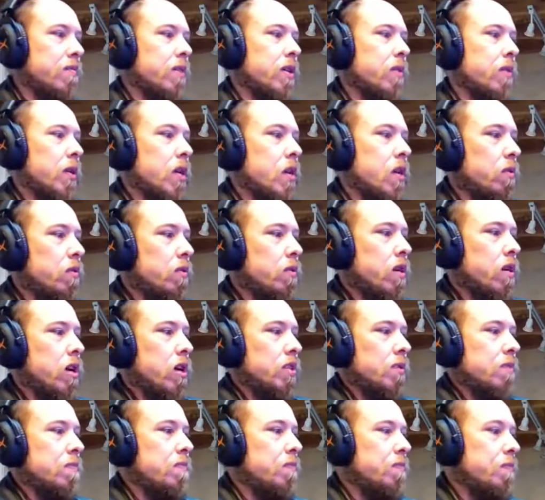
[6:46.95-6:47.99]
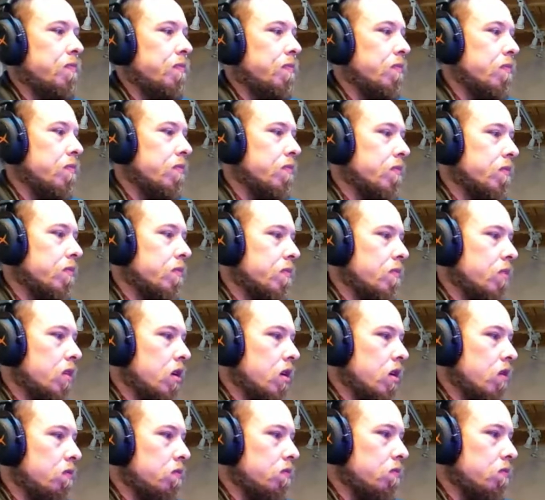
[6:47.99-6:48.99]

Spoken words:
There we go. Awesome. Oh,